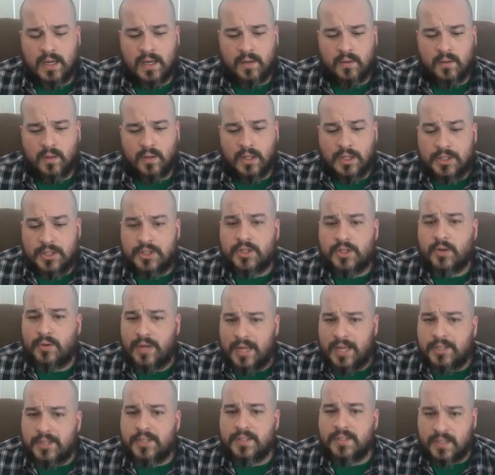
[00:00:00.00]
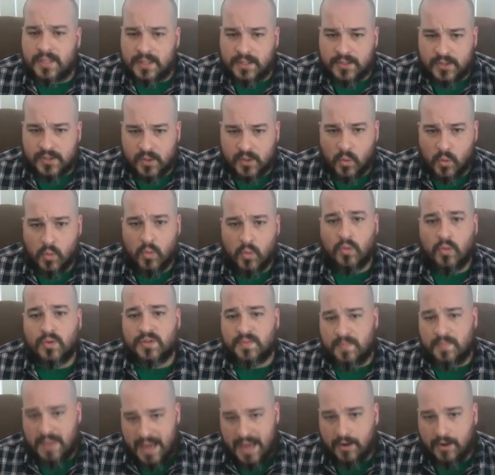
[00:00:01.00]
lunch donations at the
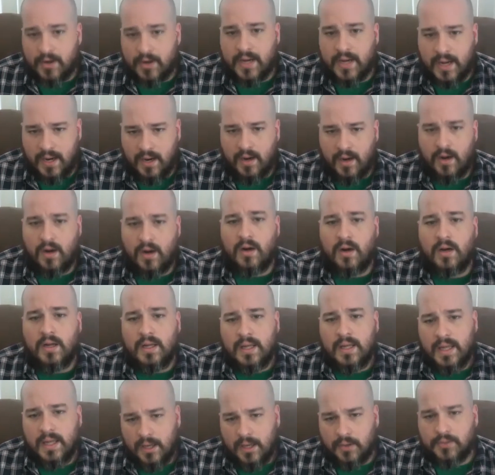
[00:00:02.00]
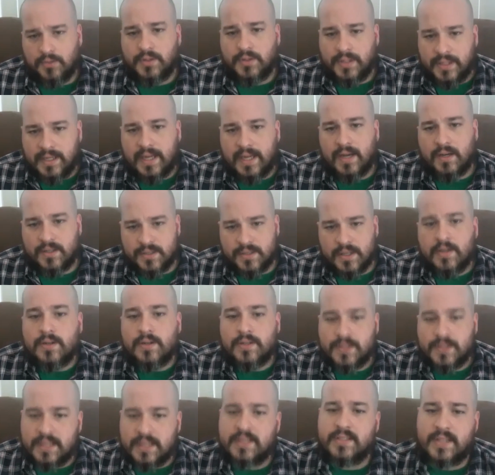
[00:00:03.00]
schools, manor care, elderly care
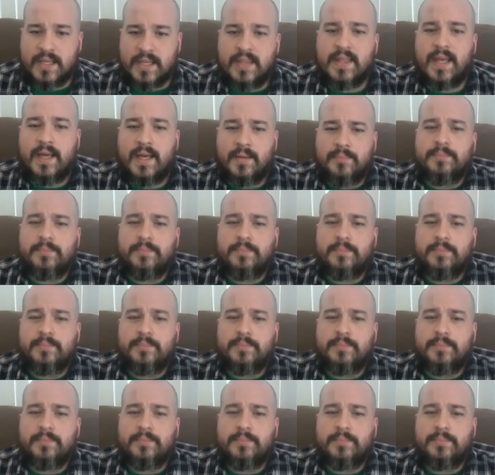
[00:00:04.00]
centers, things like that.